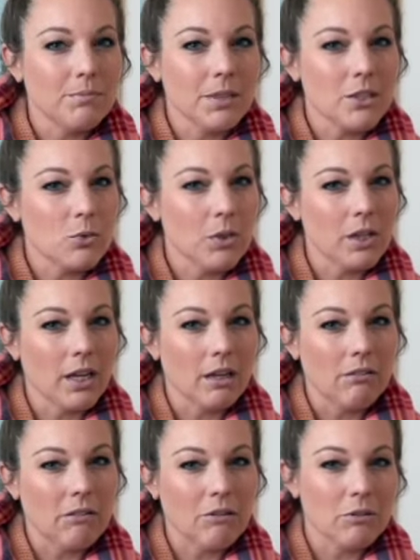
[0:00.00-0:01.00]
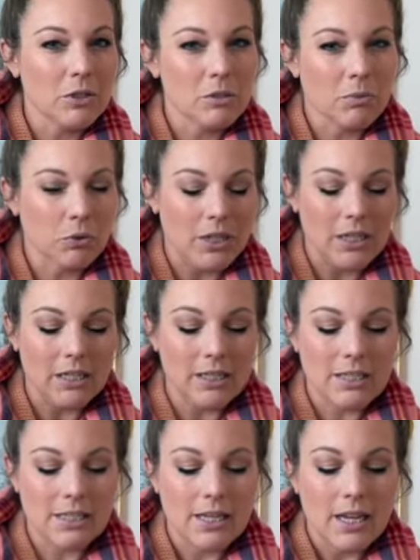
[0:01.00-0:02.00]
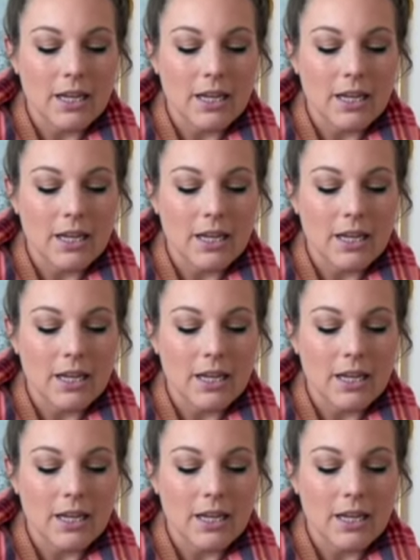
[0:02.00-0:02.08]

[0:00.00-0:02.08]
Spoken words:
mixed with like a little smokiness.